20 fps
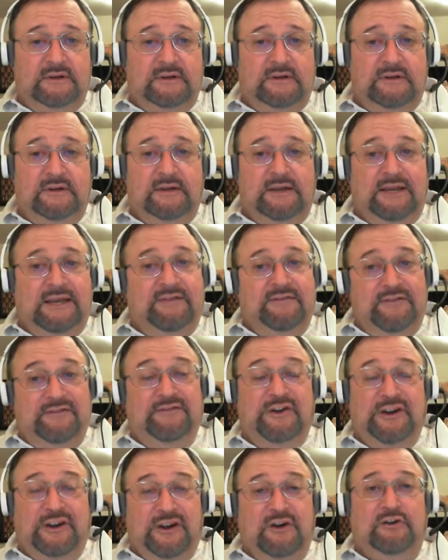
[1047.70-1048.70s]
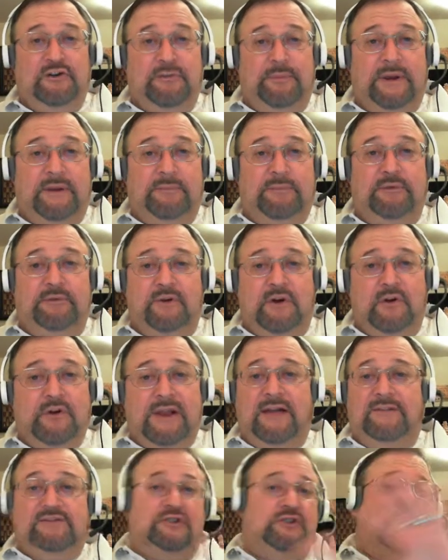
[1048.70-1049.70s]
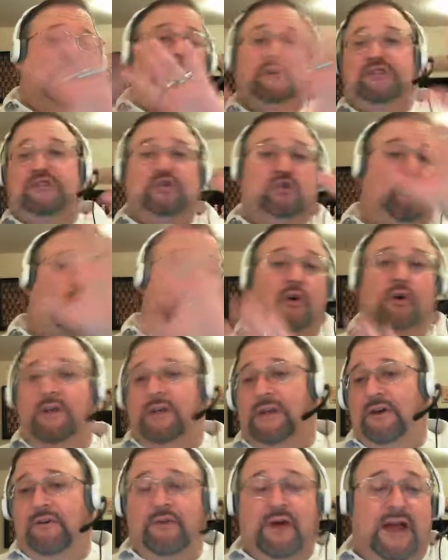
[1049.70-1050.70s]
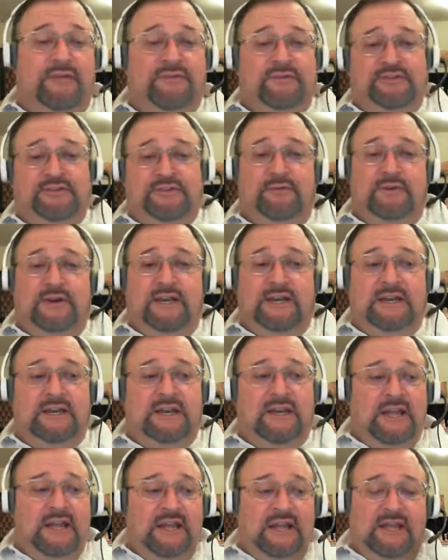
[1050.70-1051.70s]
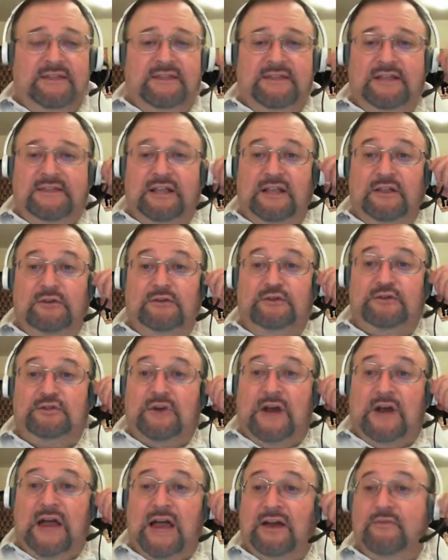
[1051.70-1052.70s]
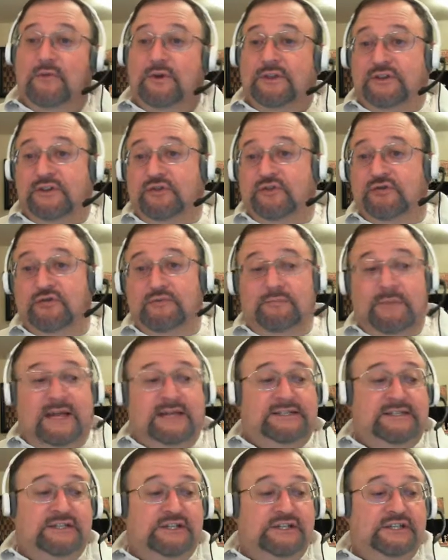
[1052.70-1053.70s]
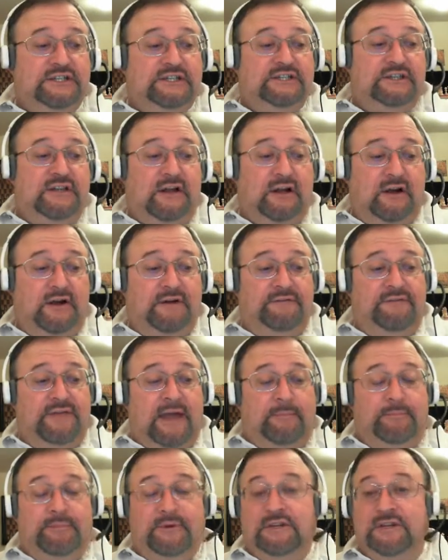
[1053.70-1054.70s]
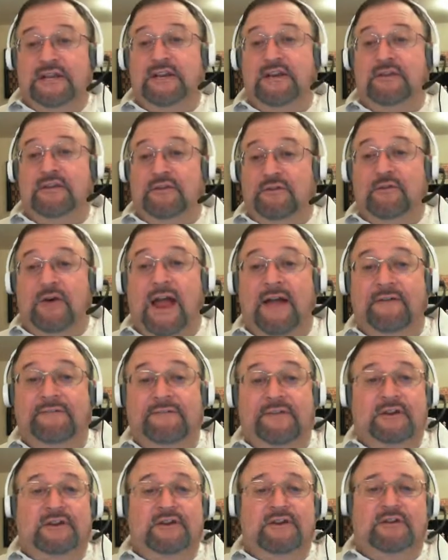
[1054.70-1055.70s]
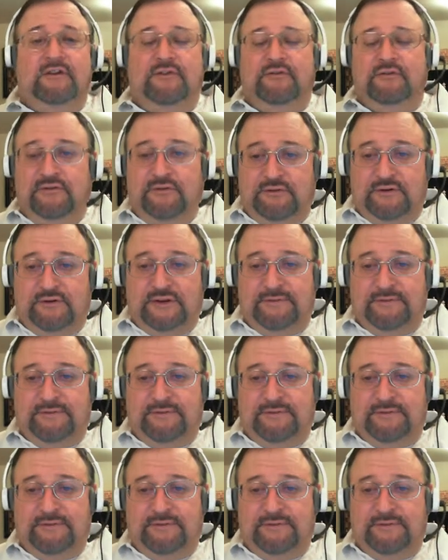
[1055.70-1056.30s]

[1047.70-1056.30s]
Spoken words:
even for younger people. Don't have so much swirling around the screen that they lose track of what the true message is of that particular graphic you're doing.